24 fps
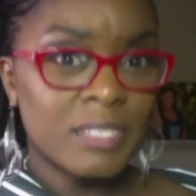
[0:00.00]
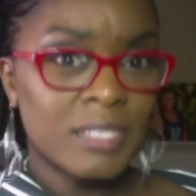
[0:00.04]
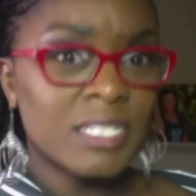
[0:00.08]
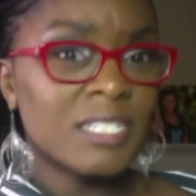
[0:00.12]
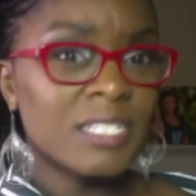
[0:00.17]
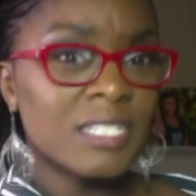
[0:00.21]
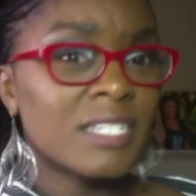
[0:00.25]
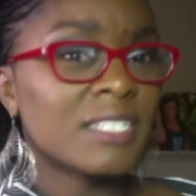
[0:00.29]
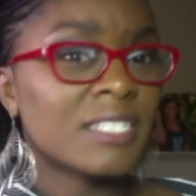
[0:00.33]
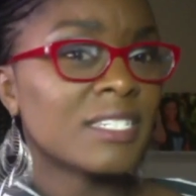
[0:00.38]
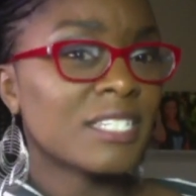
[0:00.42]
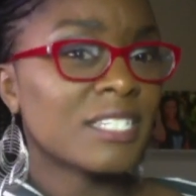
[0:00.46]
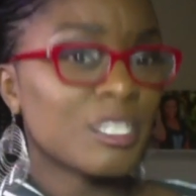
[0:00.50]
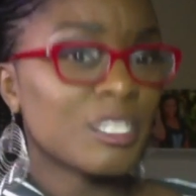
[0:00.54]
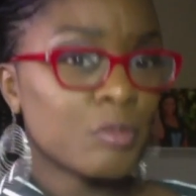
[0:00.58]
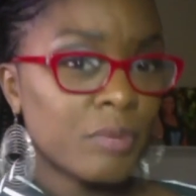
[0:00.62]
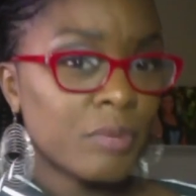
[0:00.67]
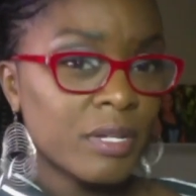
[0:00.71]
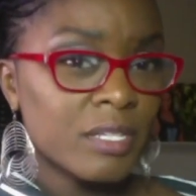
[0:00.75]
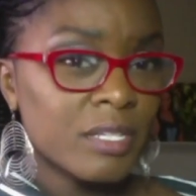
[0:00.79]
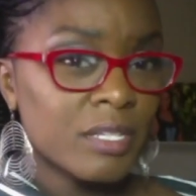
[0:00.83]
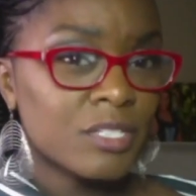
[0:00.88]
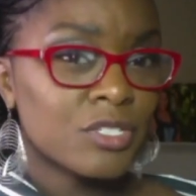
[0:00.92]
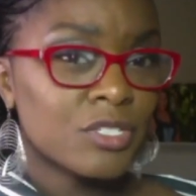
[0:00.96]
He doesn't
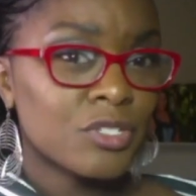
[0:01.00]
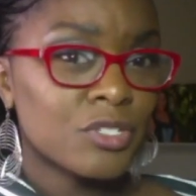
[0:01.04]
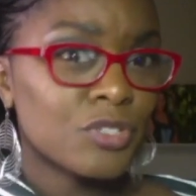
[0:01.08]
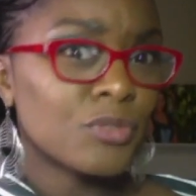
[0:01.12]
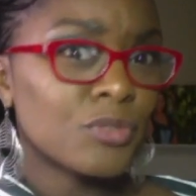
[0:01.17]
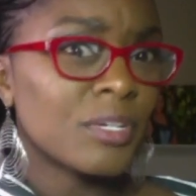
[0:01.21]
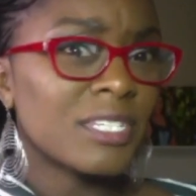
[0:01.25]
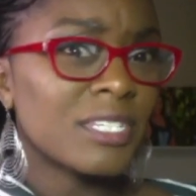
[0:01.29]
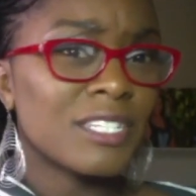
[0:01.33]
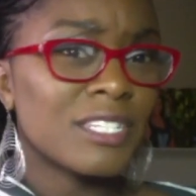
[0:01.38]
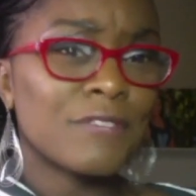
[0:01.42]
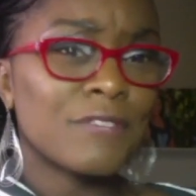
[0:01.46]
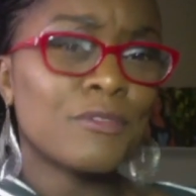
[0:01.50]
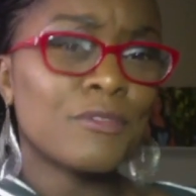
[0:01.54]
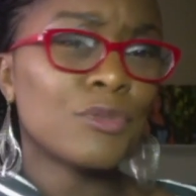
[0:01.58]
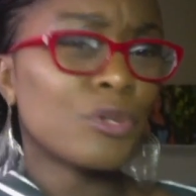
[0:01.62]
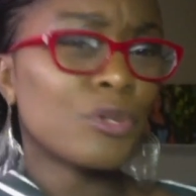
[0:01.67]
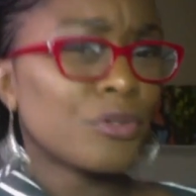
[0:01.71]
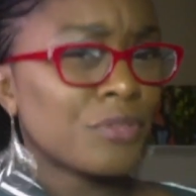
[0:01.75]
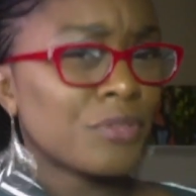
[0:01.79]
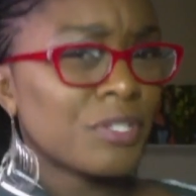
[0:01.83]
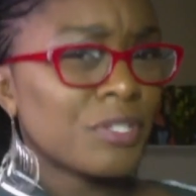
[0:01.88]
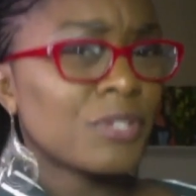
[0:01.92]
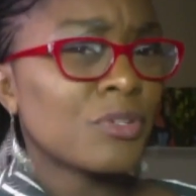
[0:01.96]
explain it to you as if you
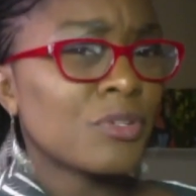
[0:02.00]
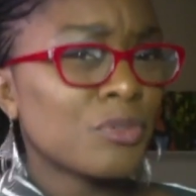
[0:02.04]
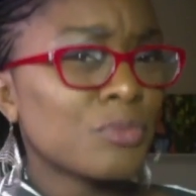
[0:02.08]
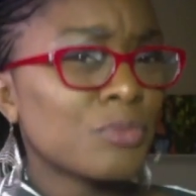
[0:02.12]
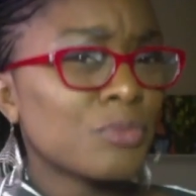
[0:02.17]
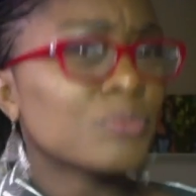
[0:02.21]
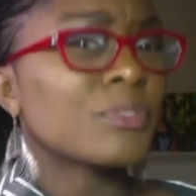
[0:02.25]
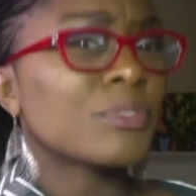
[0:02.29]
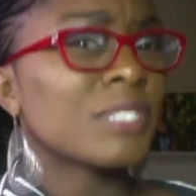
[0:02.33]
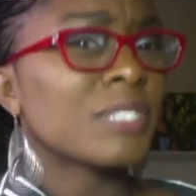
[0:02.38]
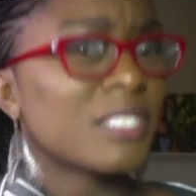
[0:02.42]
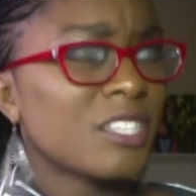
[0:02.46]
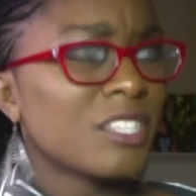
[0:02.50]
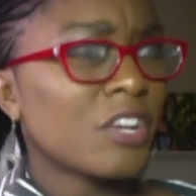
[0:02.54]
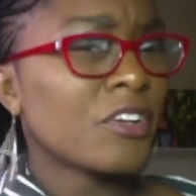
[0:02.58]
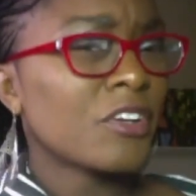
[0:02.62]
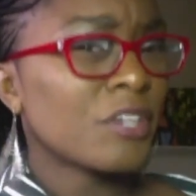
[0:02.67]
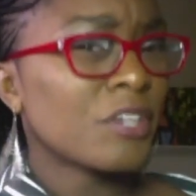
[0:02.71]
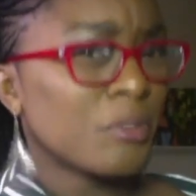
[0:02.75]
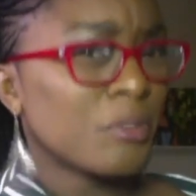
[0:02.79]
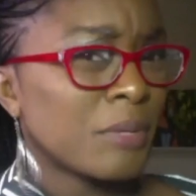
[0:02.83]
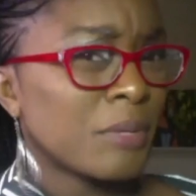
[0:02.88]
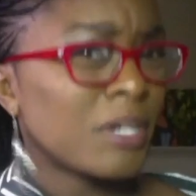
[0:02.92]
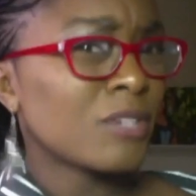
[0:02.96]
already knows what he's talking
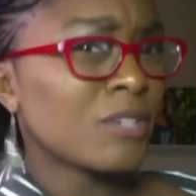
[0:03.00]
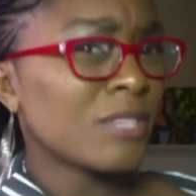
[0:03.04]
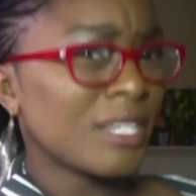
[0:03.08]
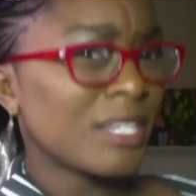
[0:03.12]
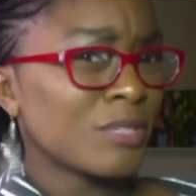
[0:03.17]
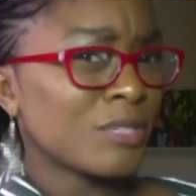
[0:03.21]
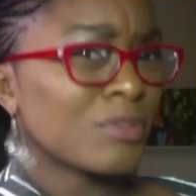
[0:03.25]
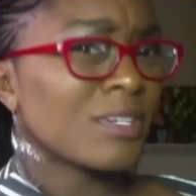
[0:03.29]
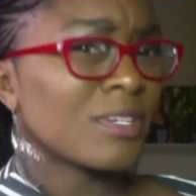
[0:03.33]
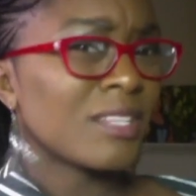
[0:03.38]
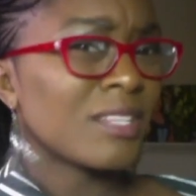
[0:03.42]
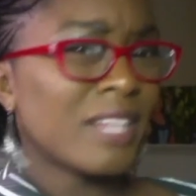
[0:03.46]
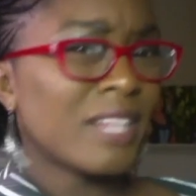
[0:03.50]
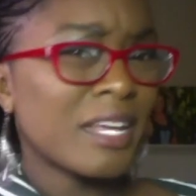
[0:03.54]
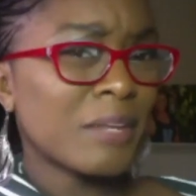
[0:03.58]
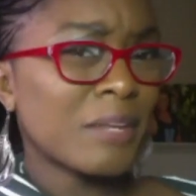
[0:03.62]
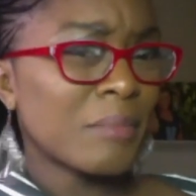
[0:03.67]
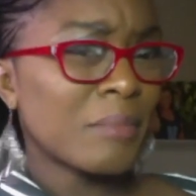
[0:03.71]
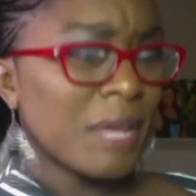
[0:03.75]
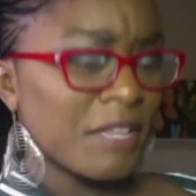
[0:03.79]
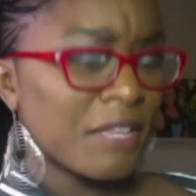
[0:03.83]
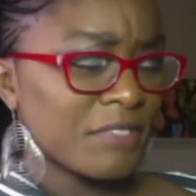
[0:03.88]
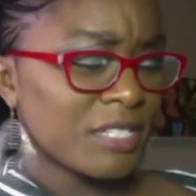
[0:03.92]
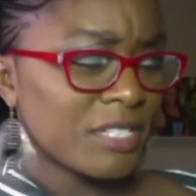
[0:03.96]
about. That's what a lot of
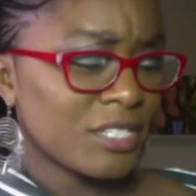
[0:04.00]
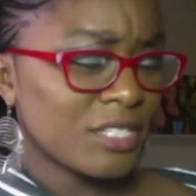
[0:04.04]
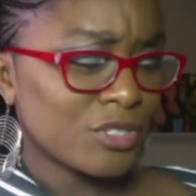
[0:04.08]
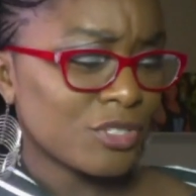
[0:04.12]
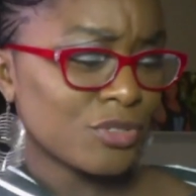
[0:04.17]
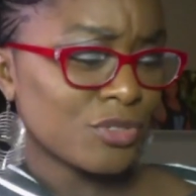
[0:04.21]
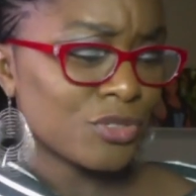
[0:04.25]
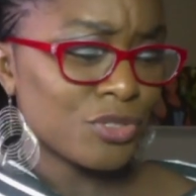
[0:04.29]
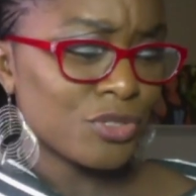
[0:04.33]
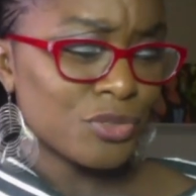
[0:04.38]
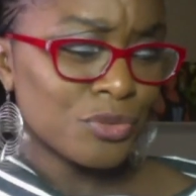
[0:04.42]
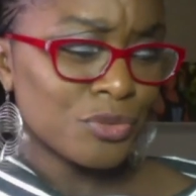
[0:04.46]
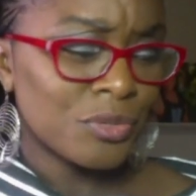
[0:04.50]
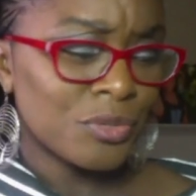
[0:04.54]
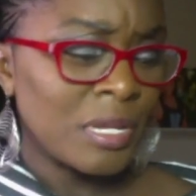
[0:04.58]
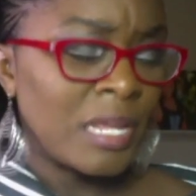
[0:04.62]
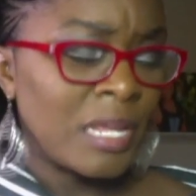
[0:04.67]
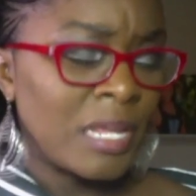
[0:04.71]
math teachers do.